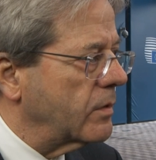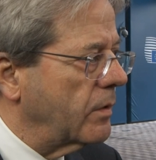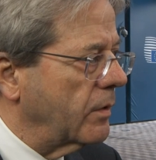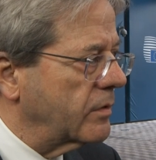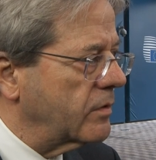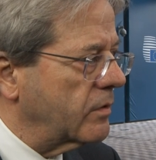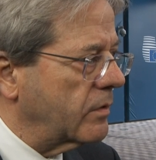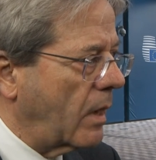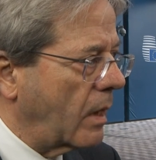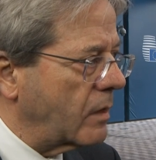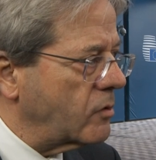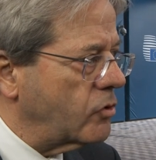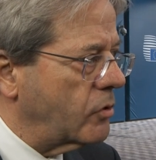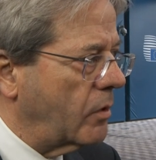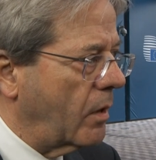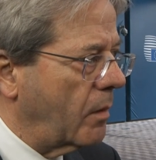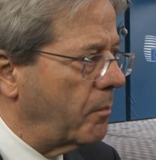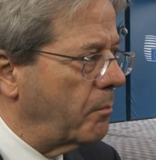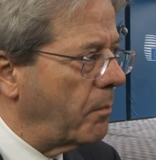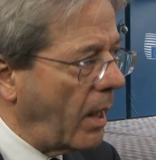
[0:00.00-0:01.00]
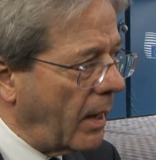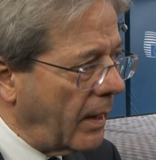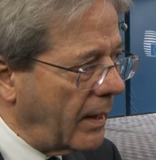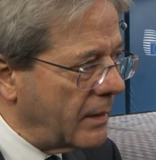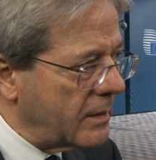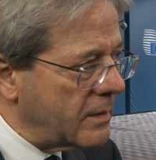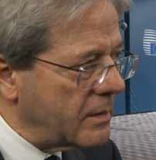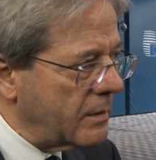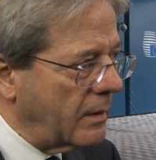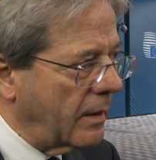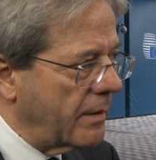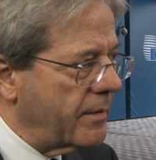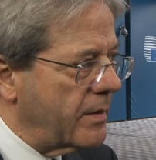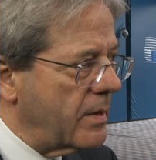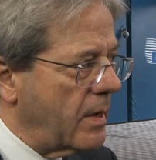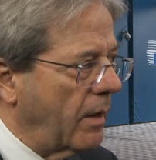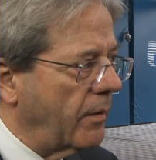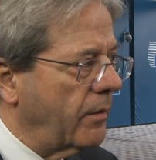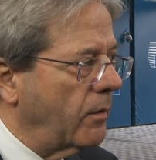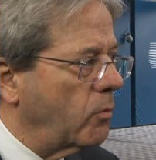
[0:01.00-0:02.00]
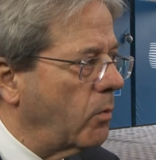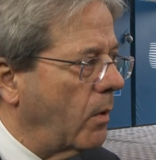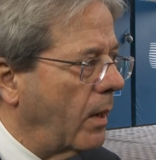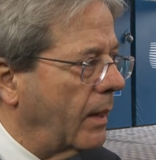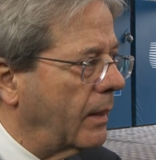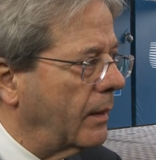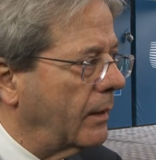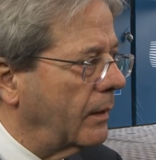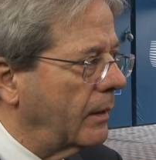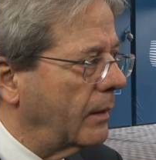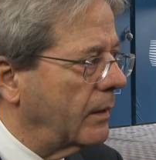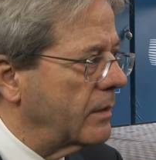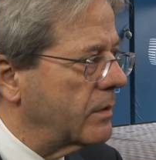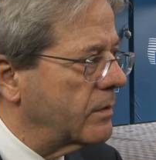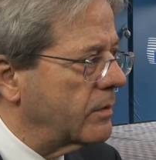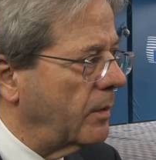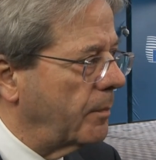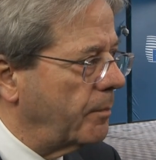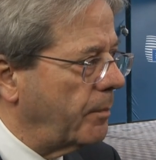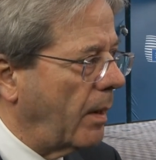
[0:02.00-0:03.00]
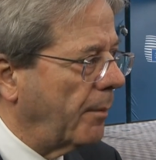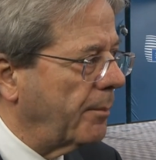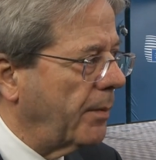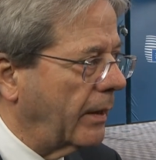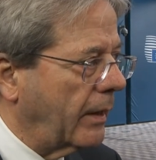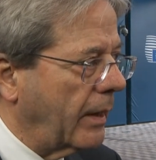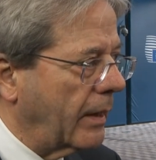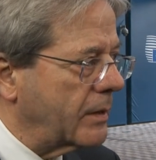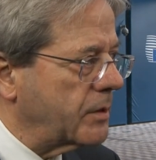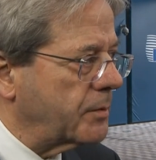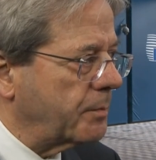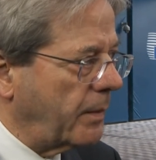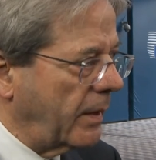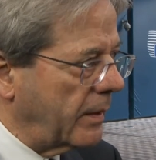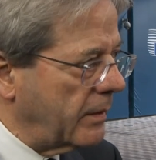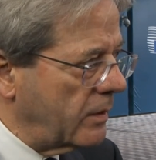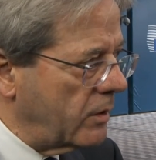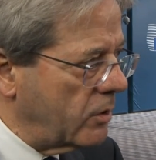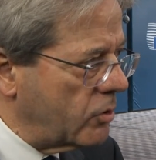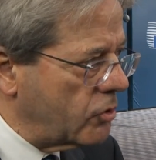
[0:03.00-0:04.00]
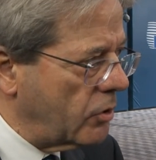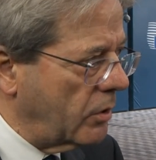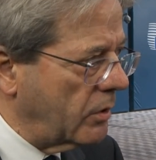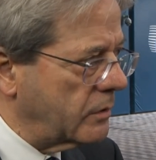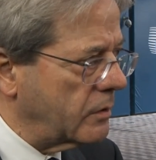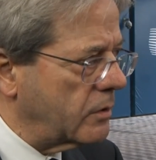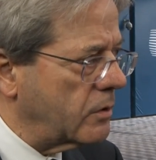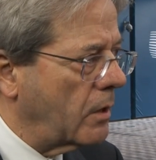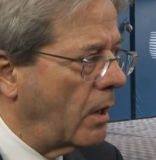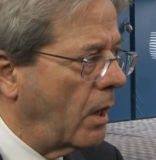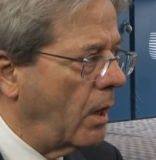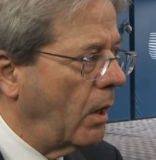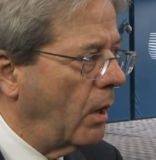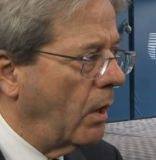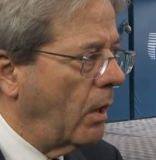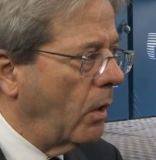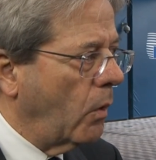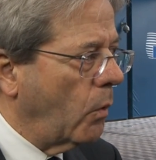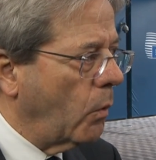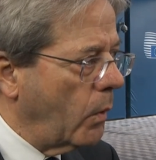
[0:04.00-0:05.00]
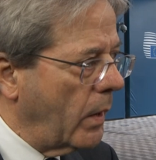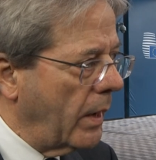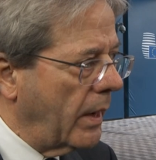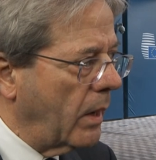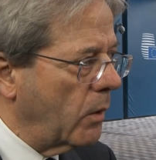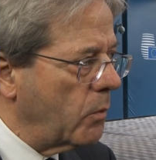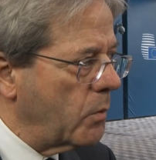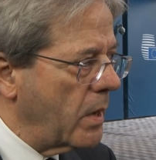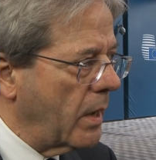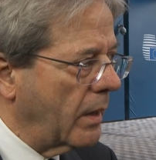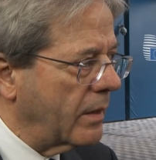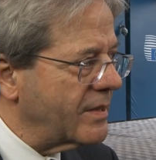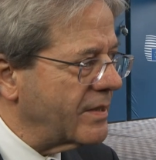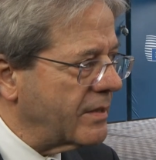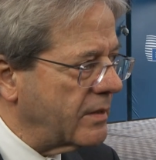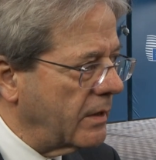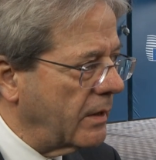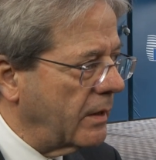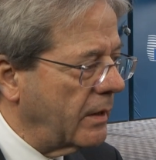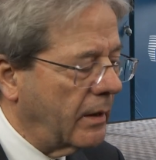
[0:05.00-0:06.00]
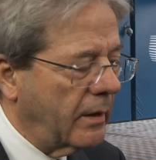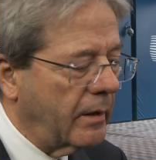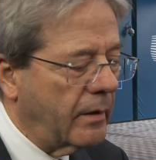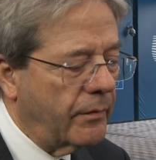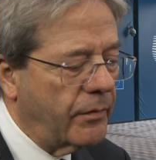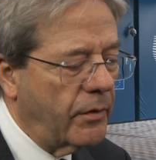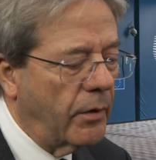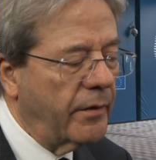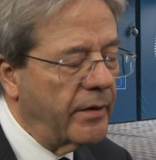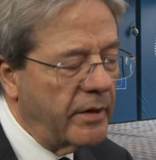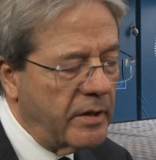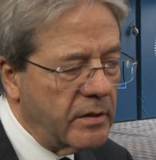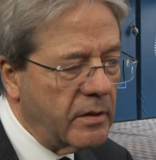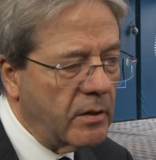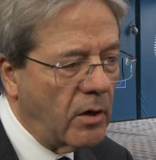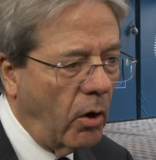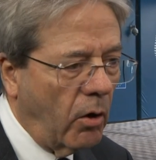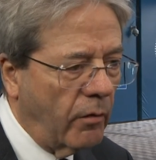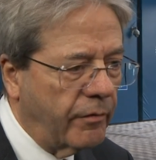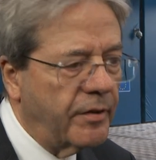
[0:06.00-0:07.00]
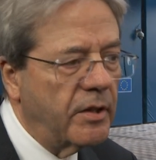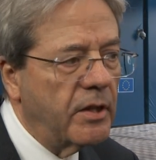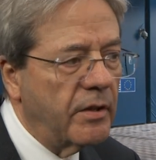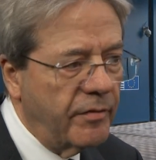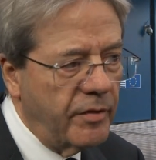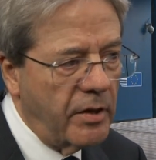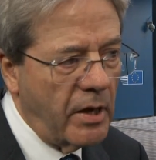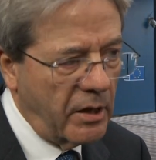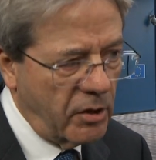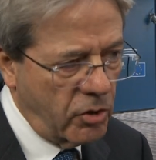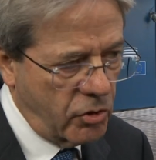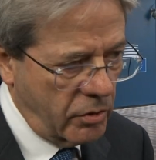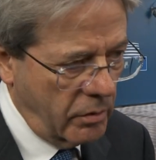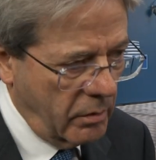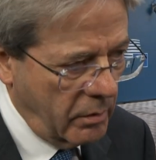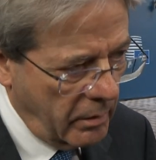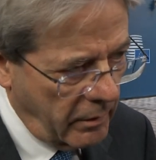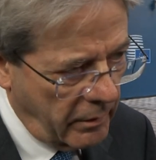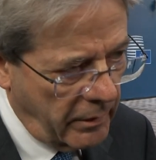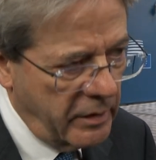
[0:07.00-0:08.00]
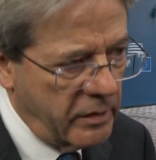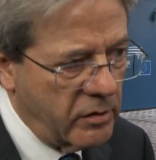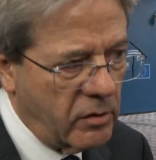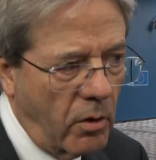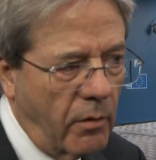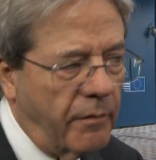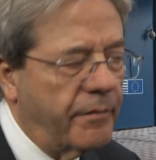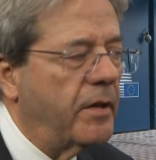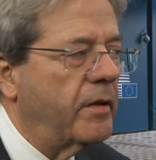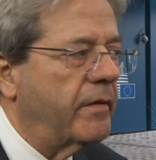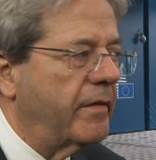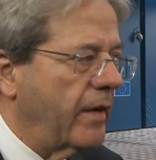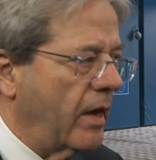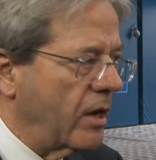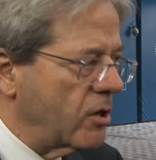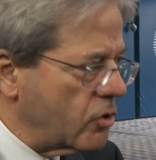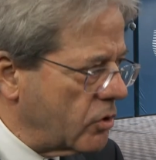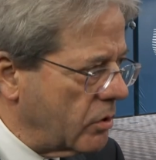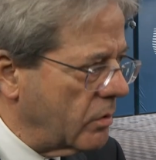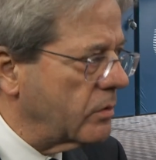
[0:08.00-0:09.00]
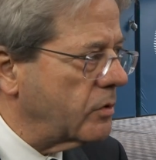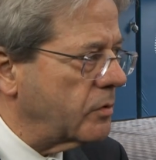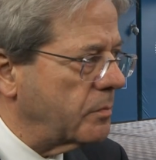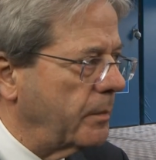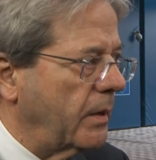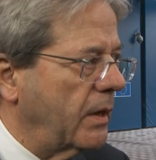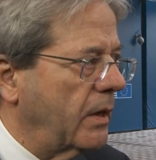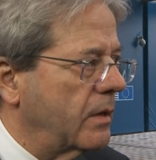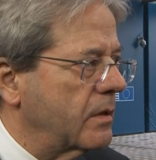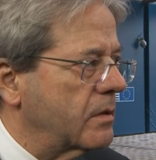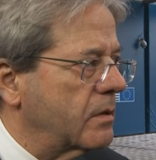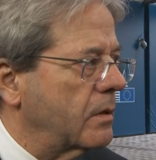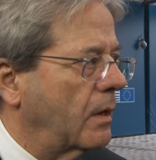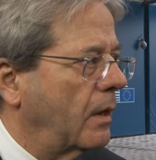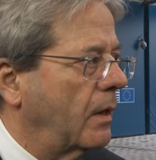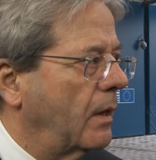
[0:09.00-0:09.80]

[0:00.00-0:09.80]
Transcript: the structural balance, and the other one is the public expenditures, where we are seeing the risk of deviation. Risk of deviations means